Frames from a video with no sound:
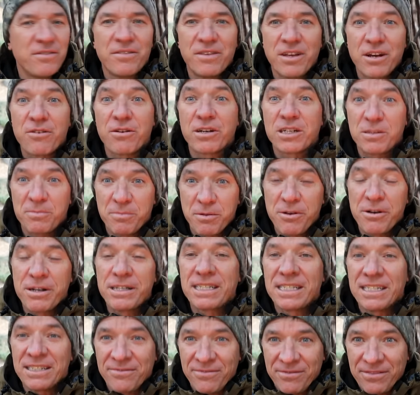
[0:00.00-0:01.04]
their
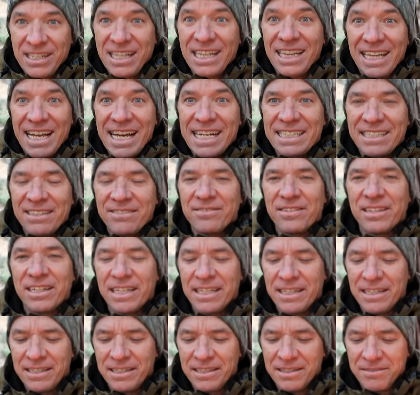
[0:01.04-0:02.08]
experiences
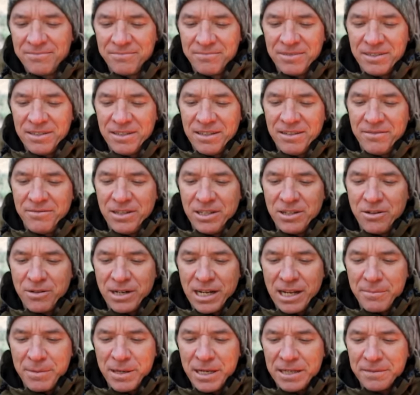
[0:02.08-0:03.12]
collectively, if you know
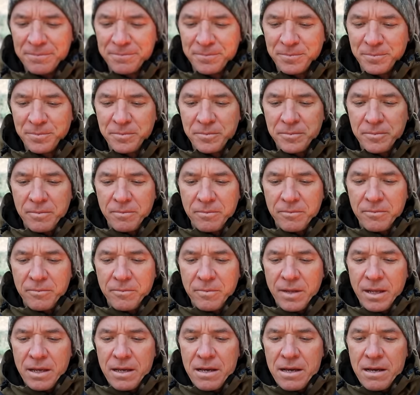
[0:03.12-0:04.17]
what I mean.
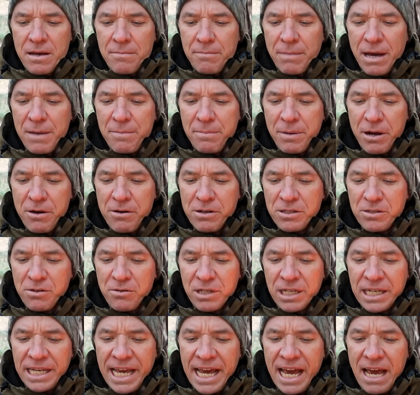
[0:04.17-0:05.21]
My parents
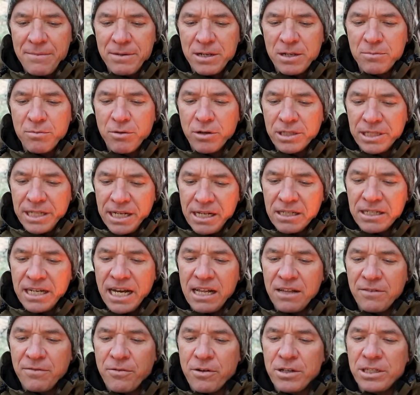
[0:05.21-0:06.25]
owned a cabin in Brookdale,
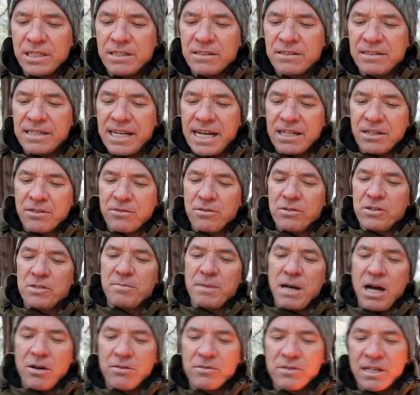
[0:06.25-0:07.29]
California in the Santa Cruz
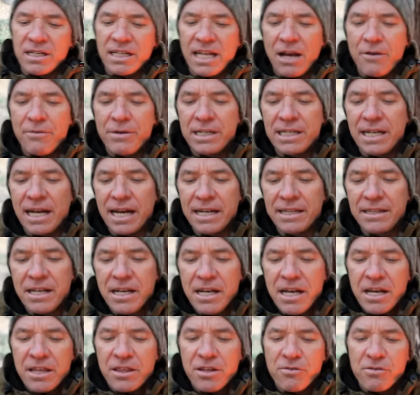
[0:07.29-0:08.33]
Mountains on Highway 9.
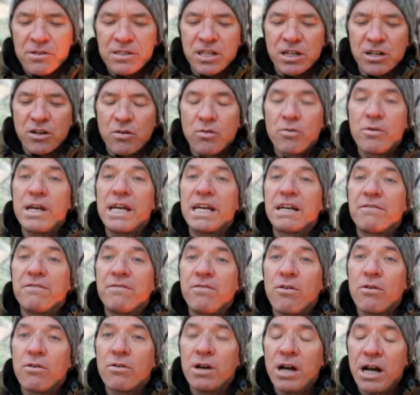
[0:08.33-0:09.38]
There was a creek
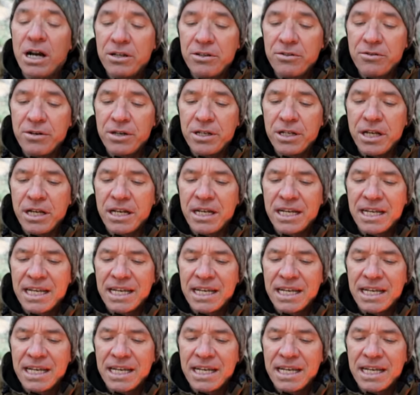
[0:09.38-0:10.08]
400